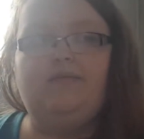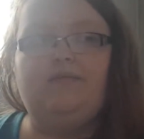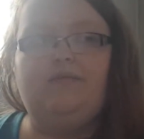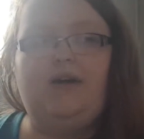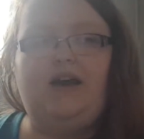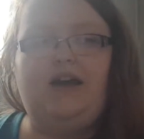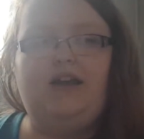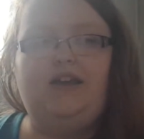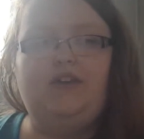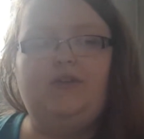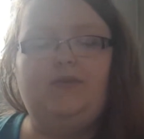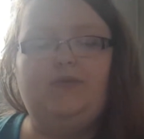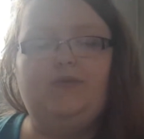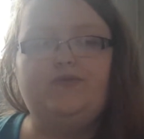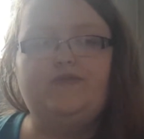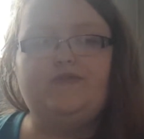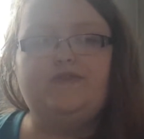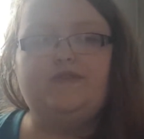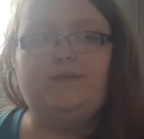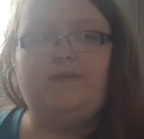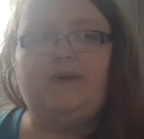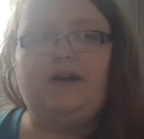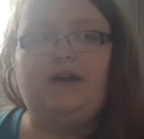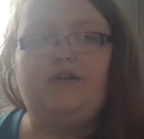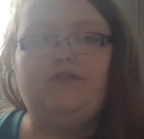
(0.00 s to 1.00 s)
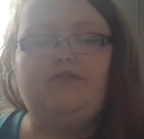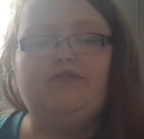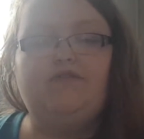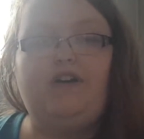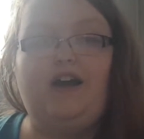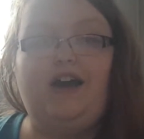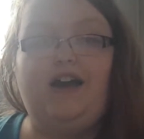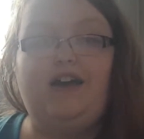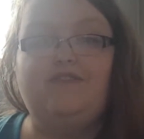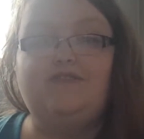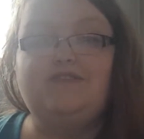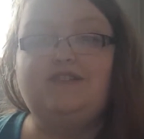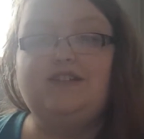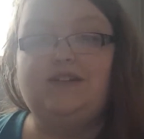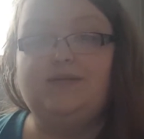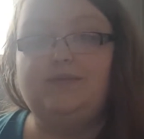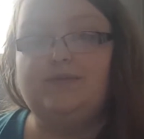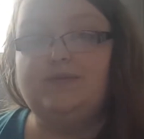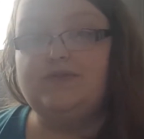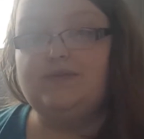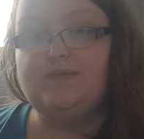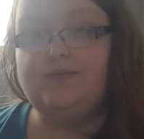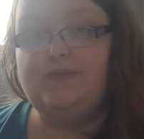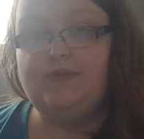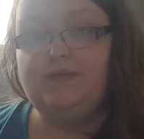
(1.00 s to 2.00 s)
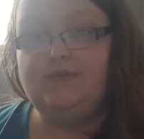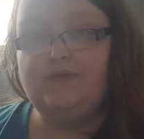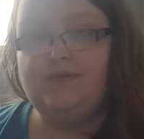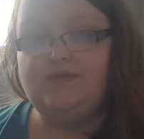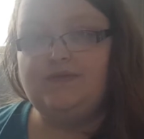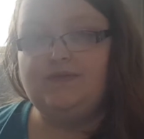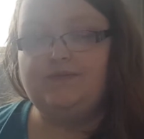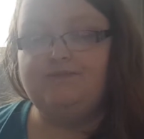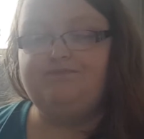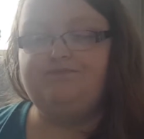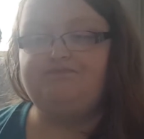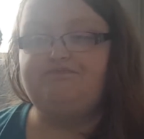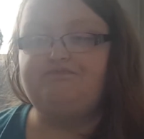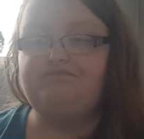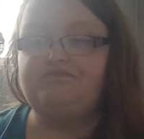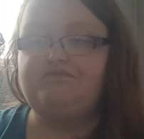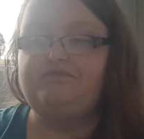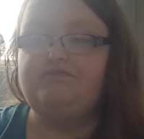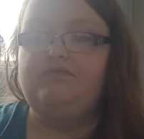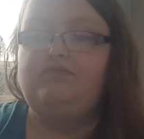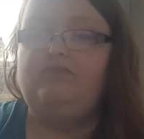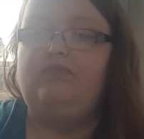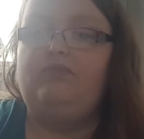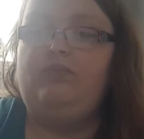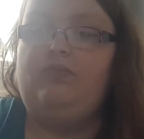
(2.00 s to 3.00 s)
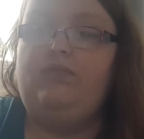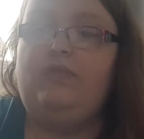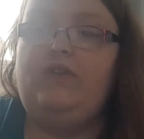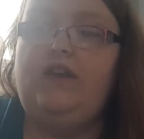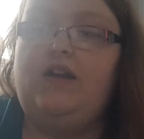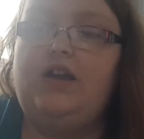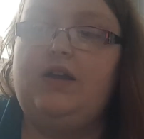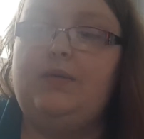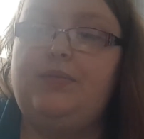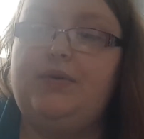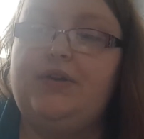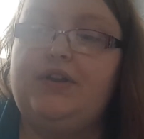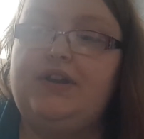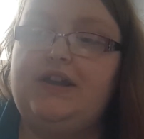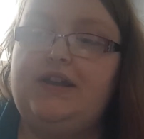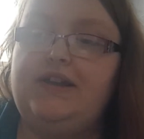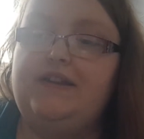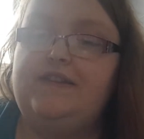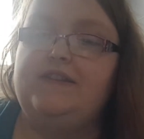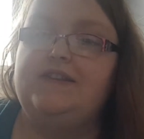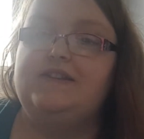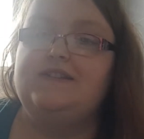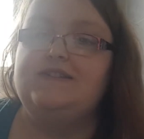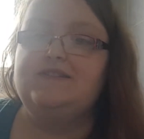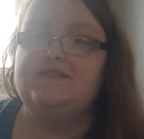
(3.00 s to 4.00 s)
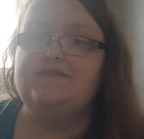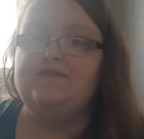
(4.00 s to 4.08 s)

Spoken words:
I use about 5 tablespoons. I put it in this